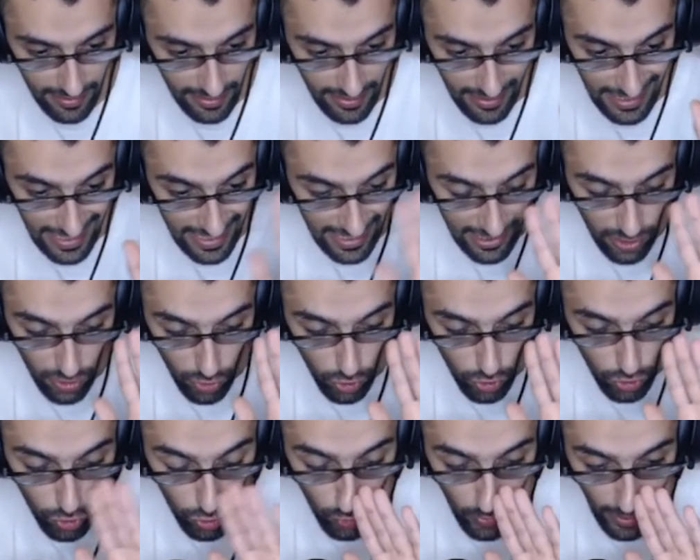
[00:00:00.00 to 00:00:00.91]
he
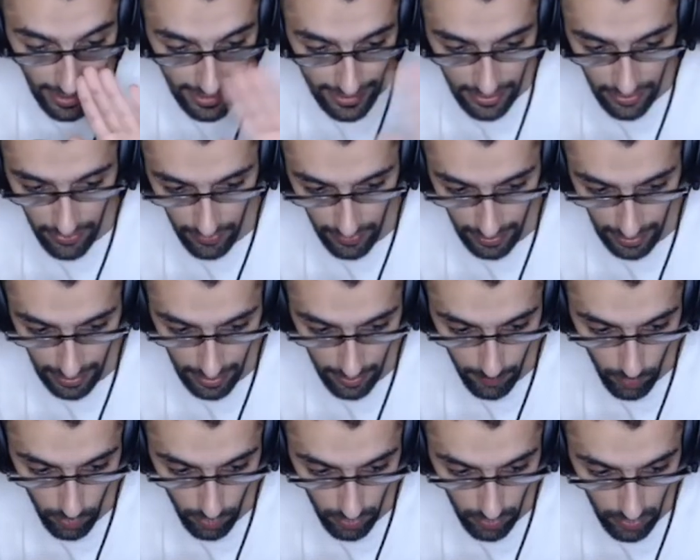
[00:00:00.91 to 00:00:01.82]
couldn't do anything
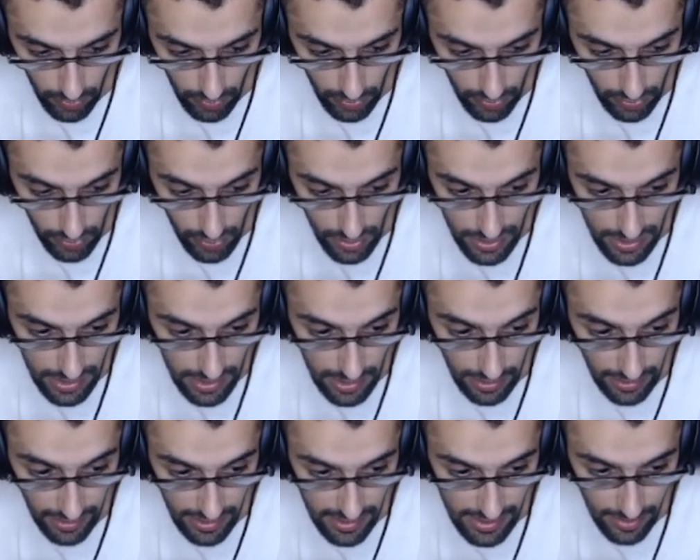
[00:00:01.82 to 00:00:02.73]
anymore, because
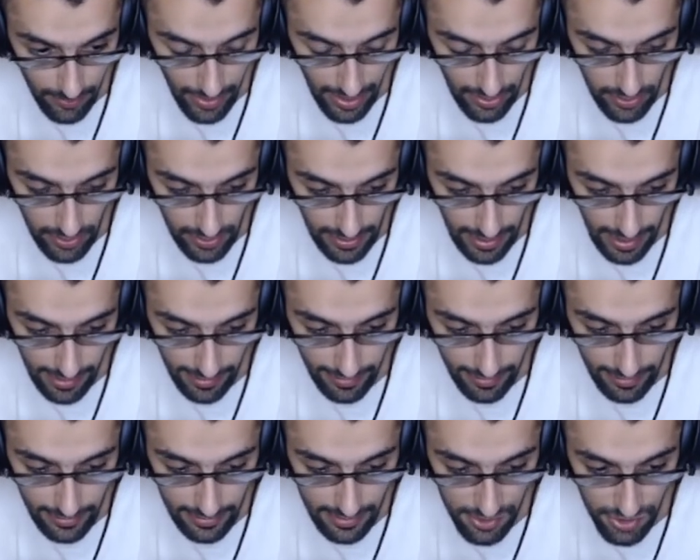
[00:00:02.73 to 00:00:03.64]
he's about to get
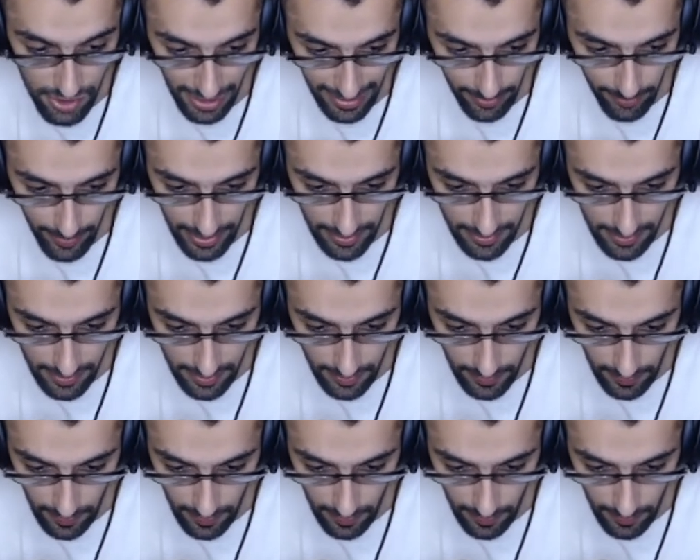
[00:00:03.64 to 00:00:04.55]
checkmated,
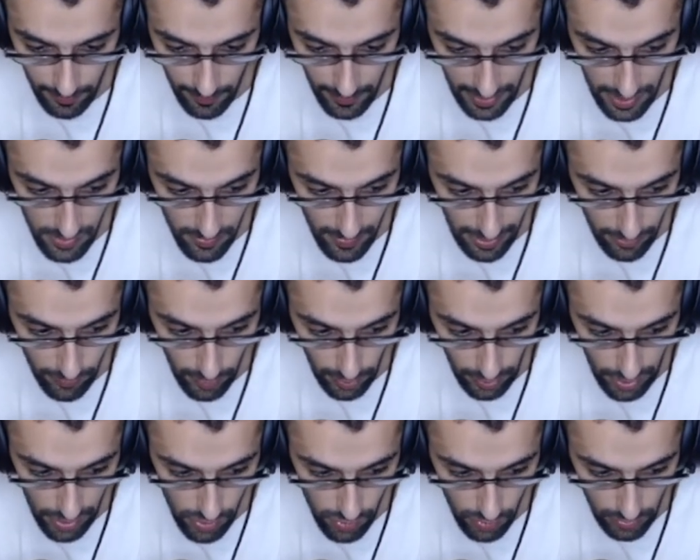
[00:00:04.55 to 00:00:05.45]
because my rook
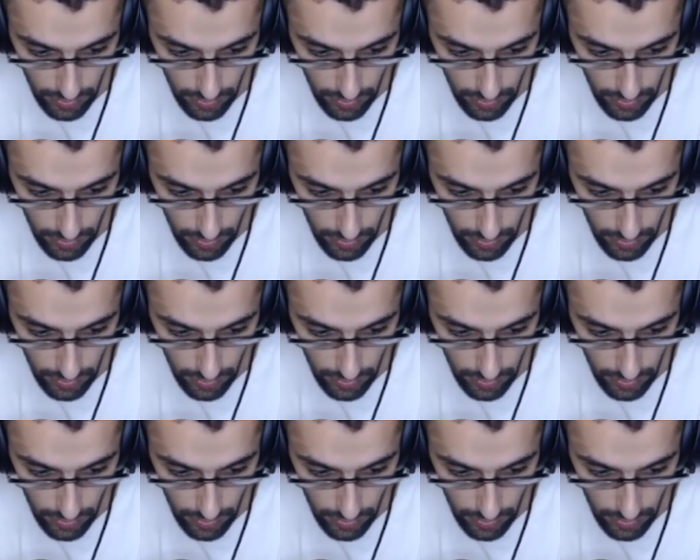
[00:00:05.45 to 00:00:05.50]
is on